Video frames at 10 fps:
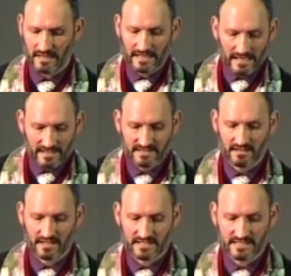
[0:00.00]
And like
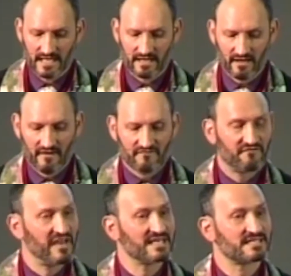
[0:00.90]
Tillich said,
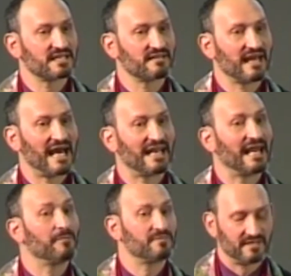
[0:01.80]
facing that
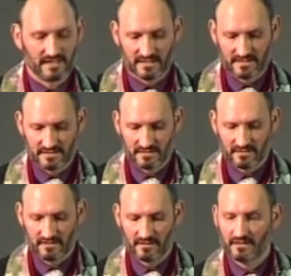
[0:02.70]
emptiness,
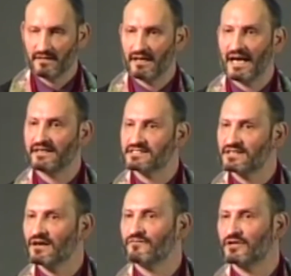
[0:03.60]
I
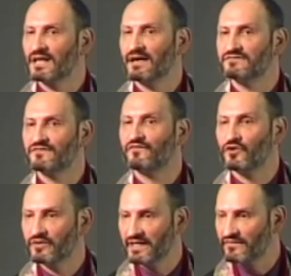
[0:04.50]
discovered life's
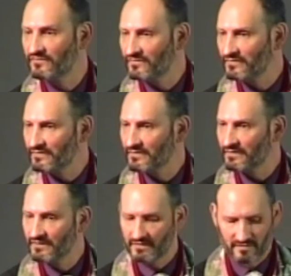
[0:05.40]
fullness.
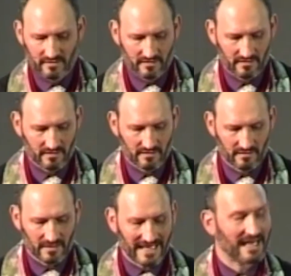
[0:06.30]

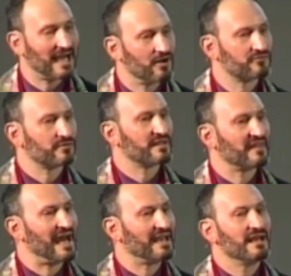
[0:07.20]
Encountering
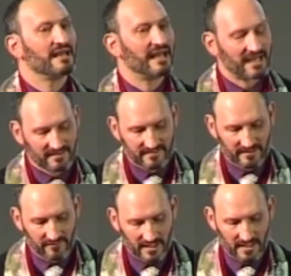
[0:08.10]
that
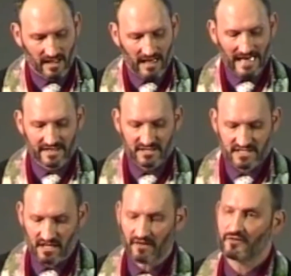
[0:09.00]
negativity, I
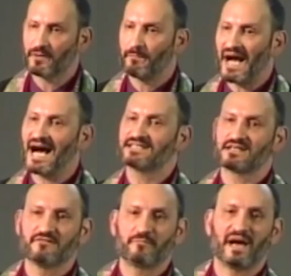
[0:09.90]
discovered a
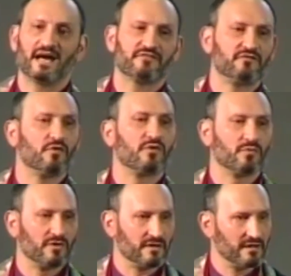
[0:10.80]
positive path
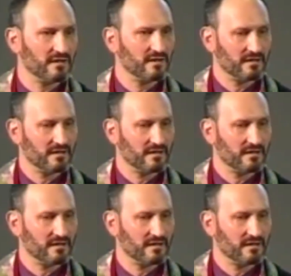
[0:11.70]
forward.